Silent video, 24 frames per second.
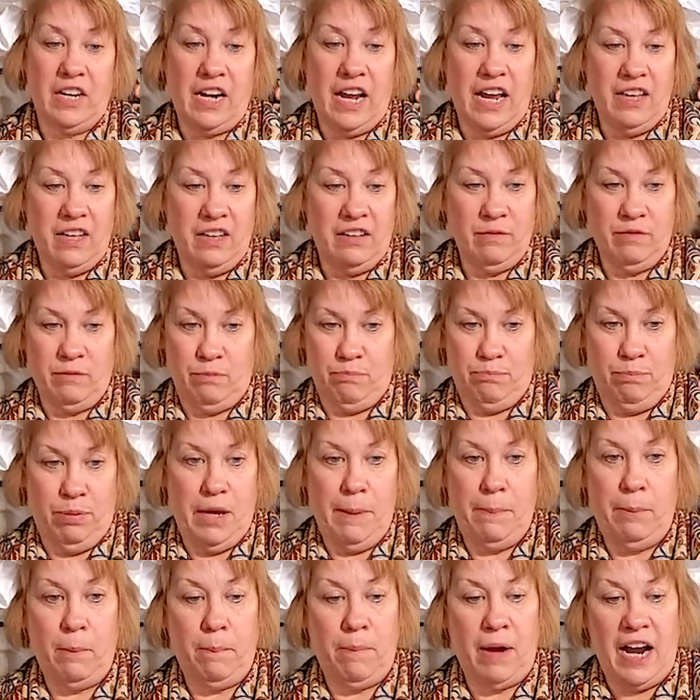And
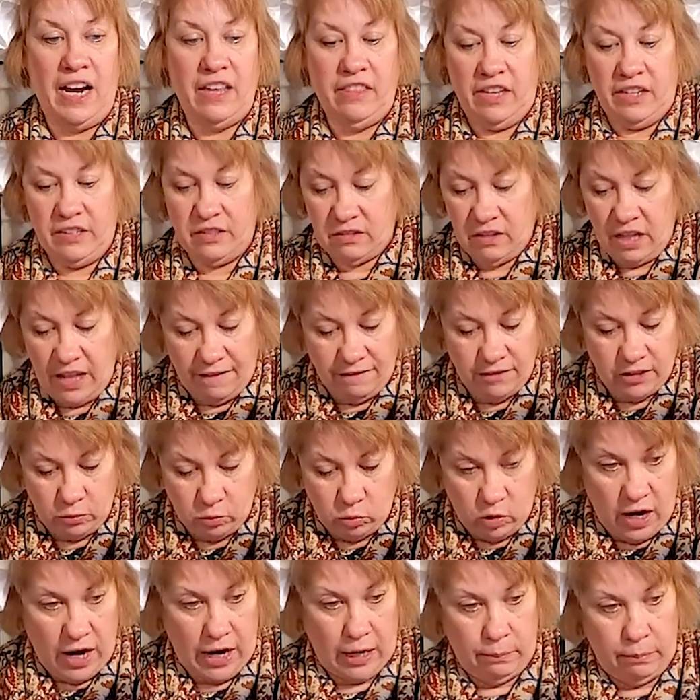people buy these left
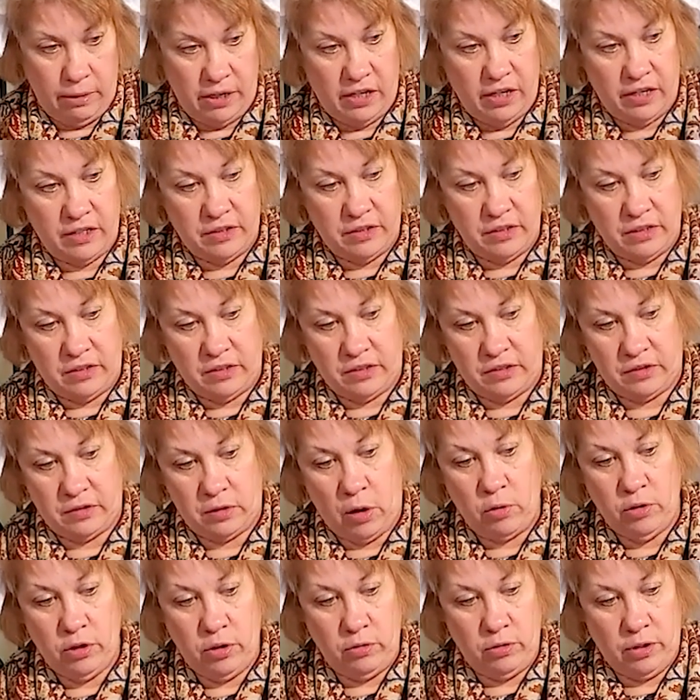and right because it's
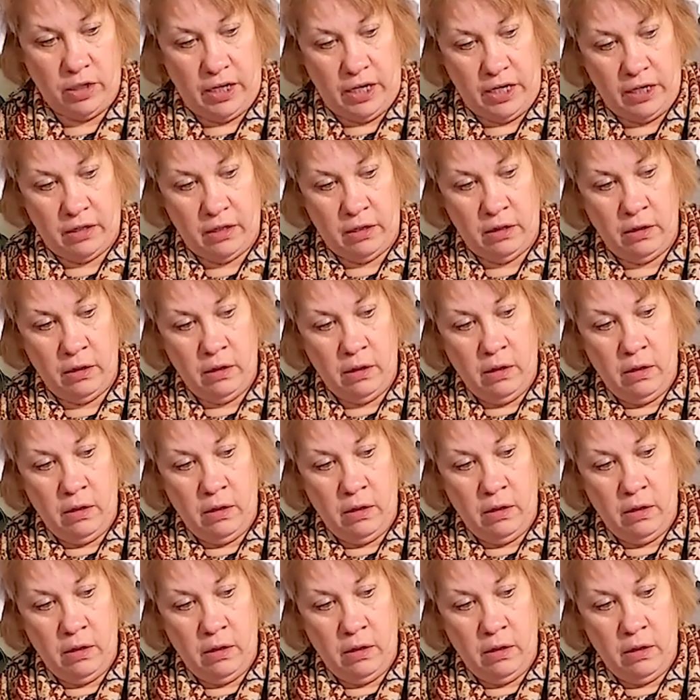so unique.